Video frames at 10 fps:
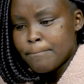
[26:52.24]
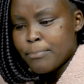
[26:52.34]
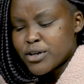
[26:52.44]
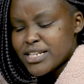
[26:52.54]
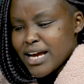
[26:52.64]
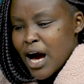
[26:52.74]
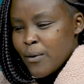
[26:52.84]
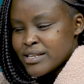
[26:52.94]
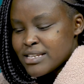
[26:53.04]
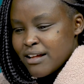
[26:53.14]
putting
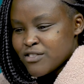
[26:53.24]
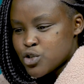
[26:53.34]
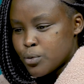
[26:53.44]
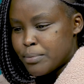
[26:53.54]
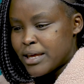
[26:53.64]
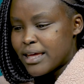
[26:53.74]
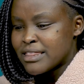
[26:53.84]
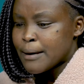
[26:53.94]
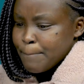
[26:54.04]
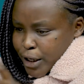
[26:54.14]
ourselves to be
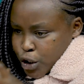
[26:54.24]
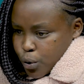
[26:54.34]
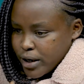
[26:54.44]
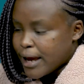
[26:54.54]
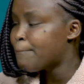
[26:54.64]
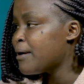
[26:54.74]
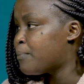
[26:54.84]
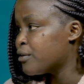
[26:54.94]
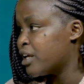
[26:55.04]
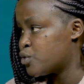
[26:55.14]
the peculiar
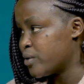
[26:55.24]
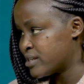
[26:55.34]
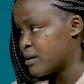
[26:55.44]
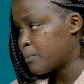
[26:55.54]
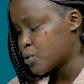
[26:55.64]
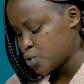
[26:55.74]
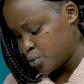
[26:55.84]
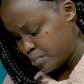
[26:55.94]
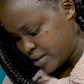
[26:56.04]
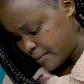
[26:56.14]
people that we are supposed mm. to
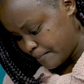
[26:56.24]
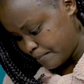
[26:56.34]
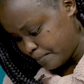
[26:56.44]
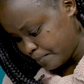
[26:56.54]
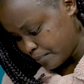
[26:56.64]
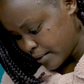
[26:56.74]
be. Mm, mm.